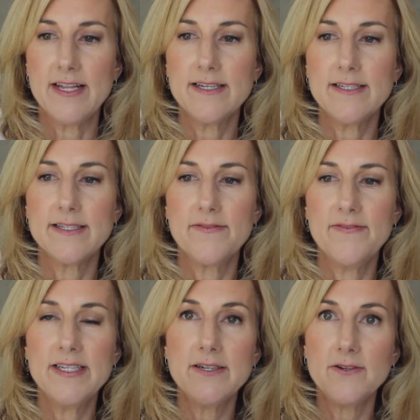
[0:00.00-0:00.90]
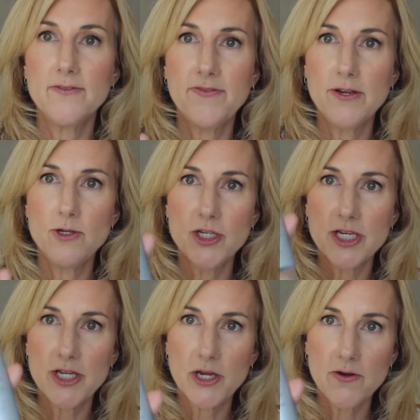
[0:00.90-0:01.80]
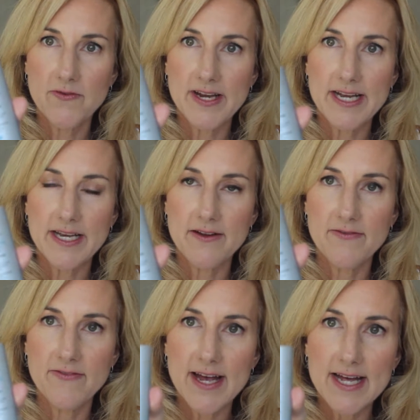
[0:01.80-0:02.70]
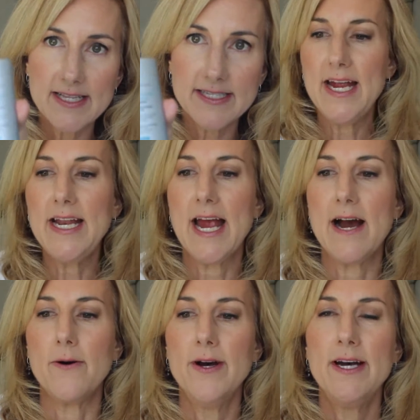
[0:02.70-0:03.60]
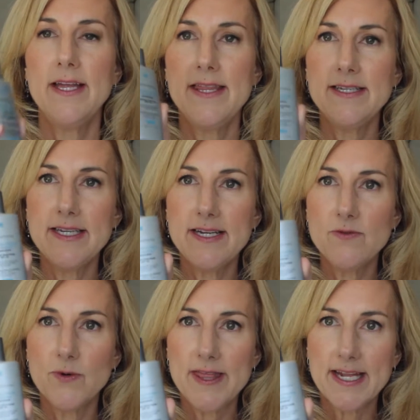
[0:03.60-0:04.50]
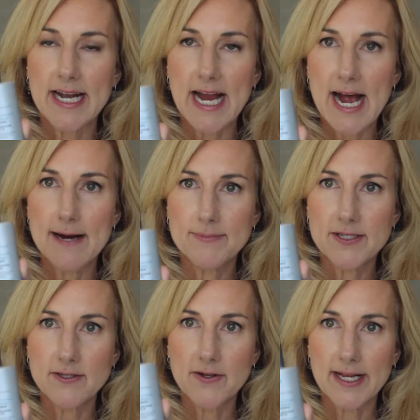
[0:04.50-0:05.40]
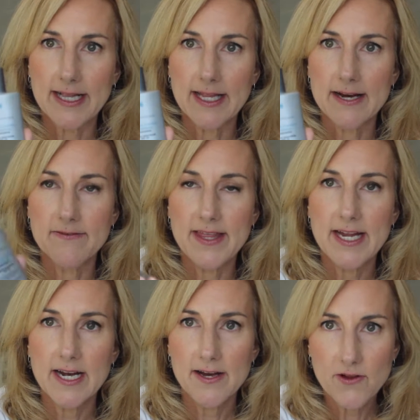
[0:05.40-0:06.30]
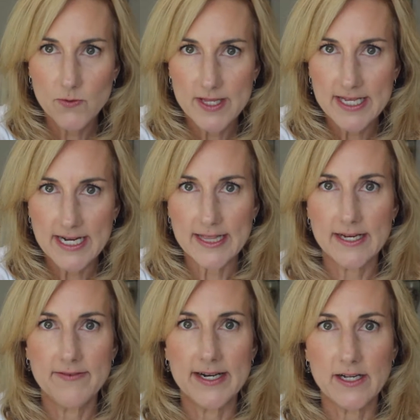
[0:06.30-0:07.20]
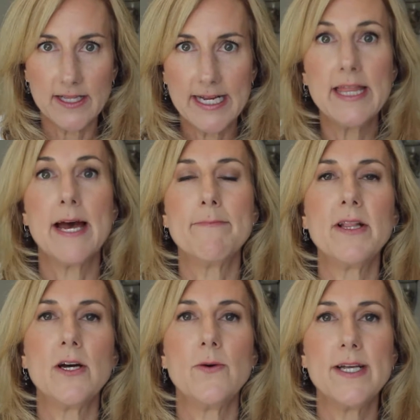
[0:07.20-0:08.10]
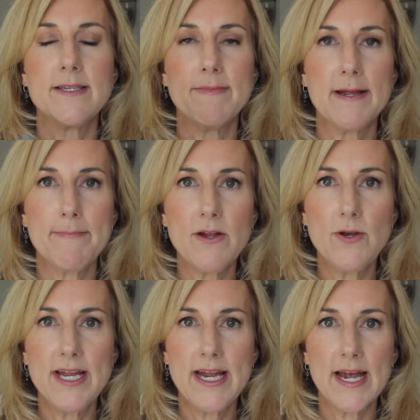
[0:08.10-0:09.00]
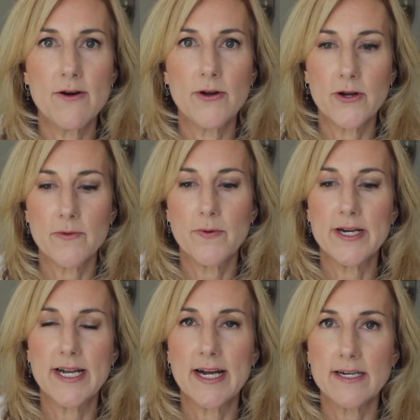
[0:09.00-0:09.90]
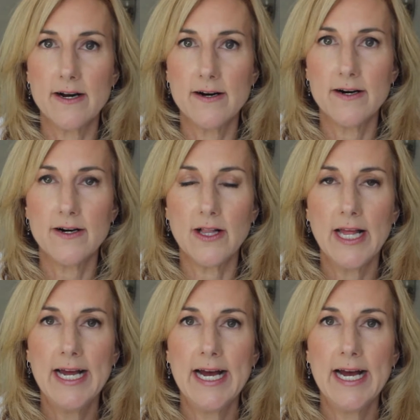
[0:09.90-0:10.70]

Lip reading: This is a physical fusion UV defense. Anyhow, this is one that I absolutely love. The other one that I love, and I'll link that below, is my Beautycounter Protect All.